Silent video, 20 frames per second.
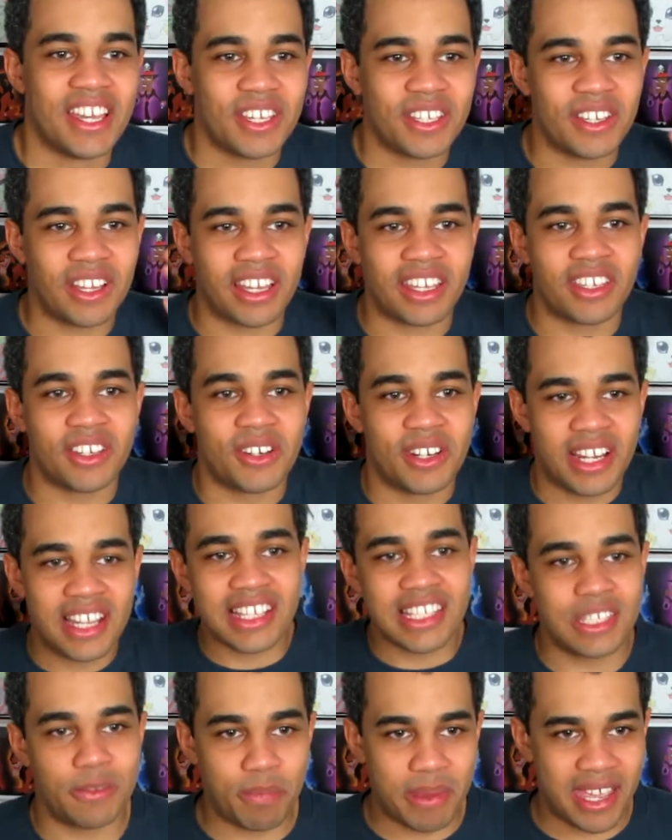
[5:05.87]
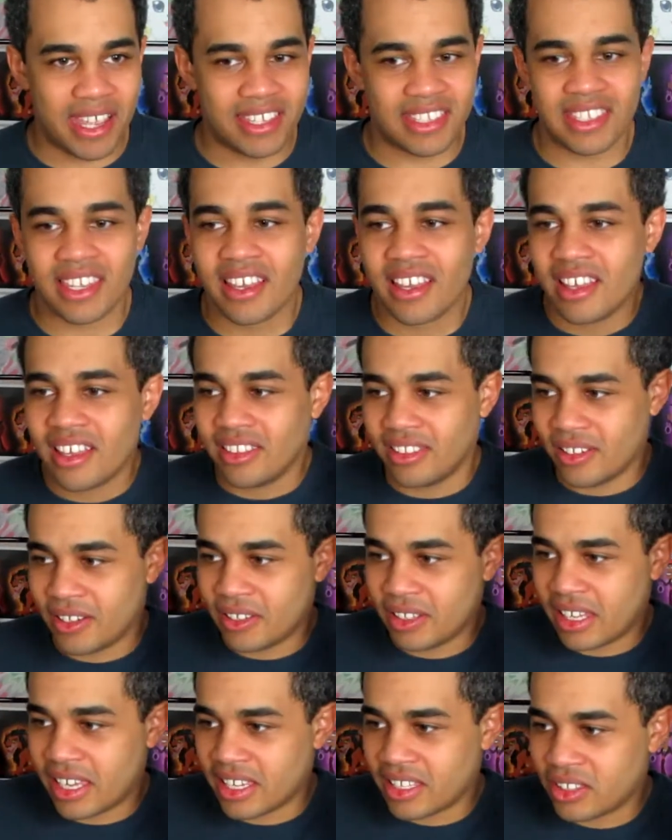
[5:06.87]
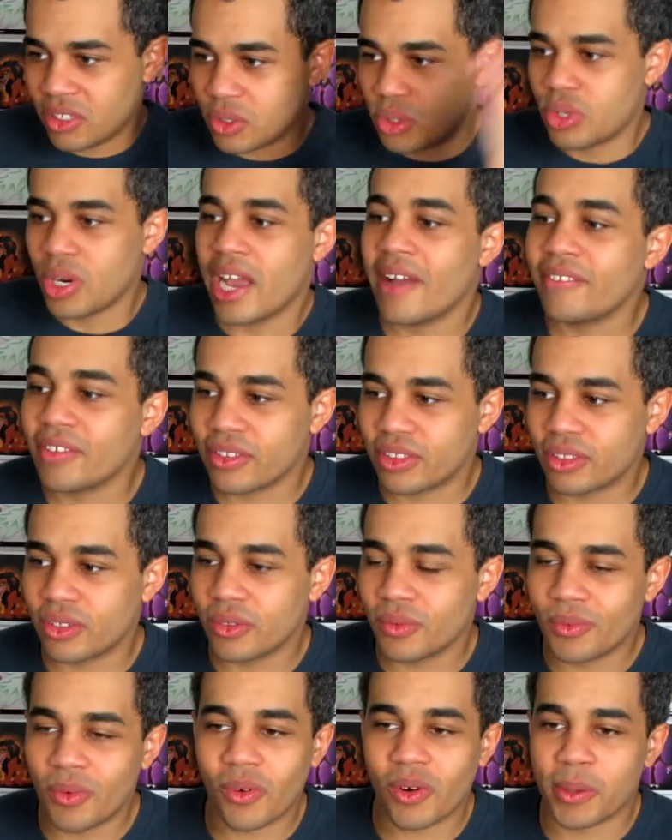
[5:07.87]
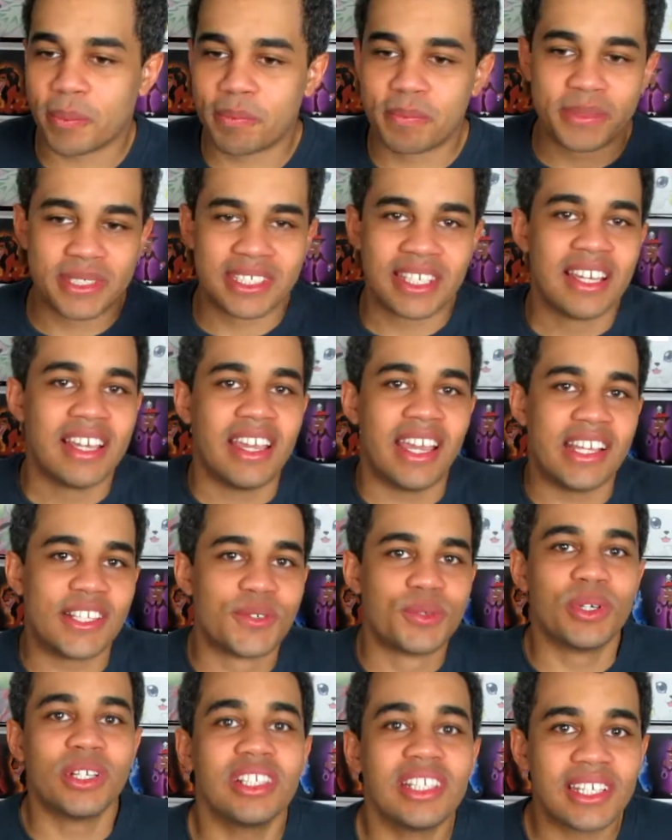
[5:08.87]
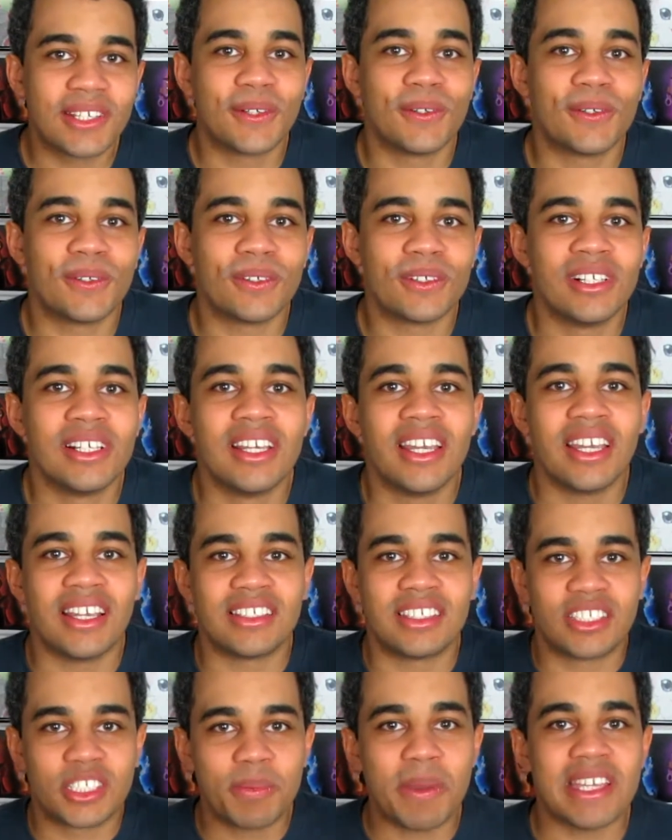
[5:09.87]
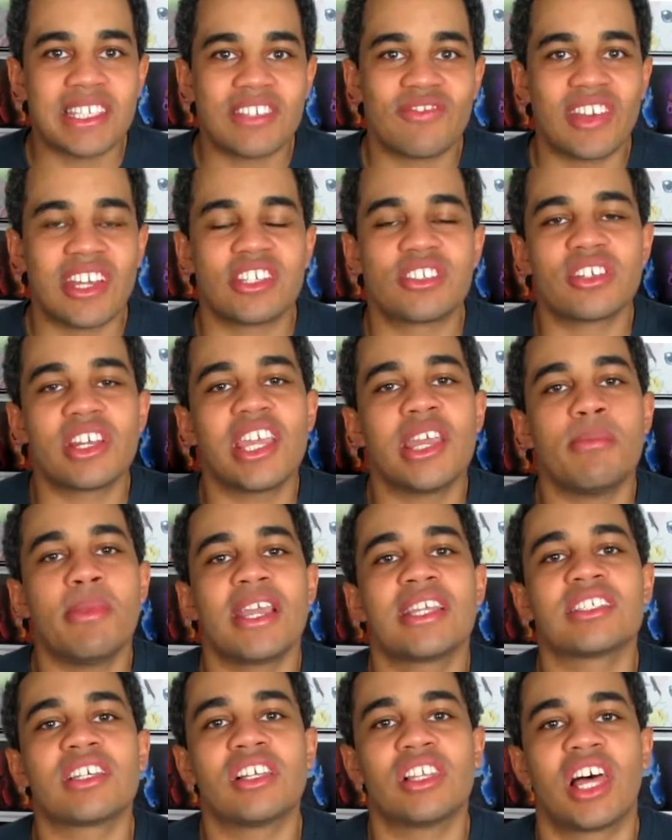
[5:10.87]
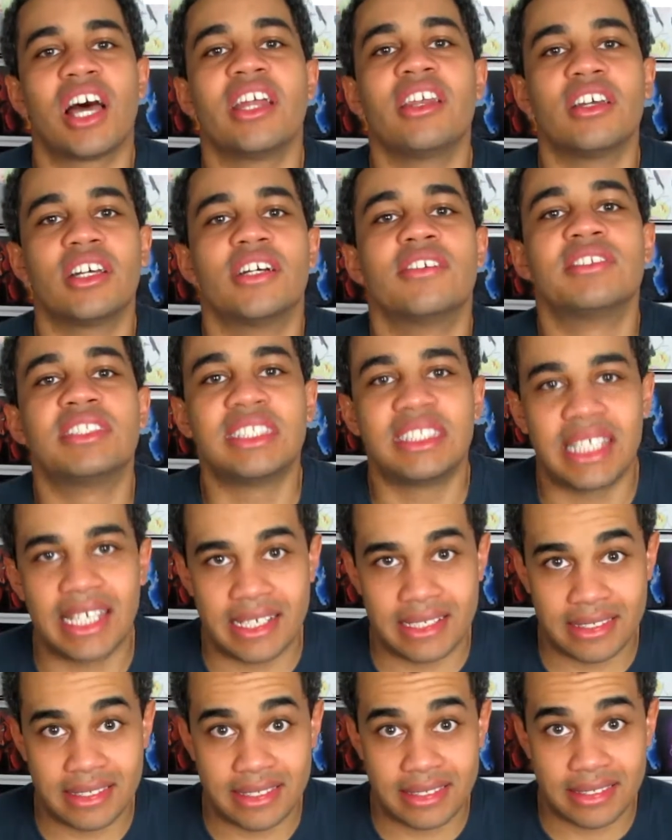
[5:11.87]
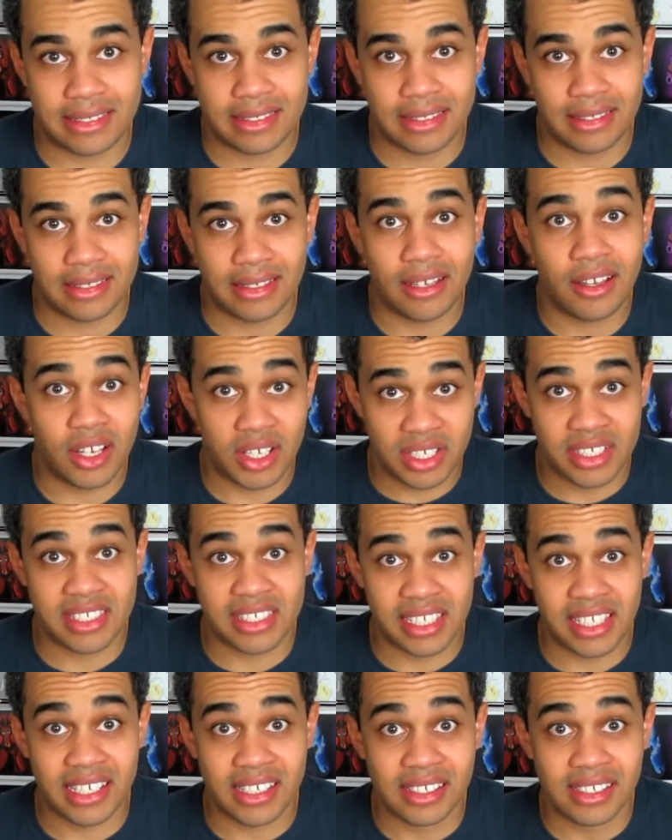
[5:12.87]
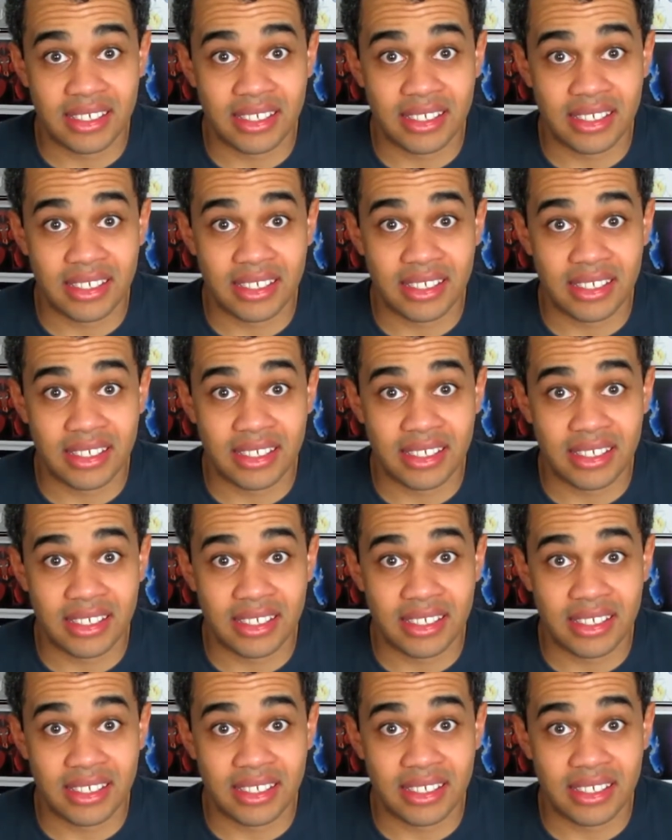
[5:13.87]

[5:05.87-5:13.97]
You're in space, like, you travel through warps, it's really cool, it's a space adventure, it makes a lot of sense, honestly.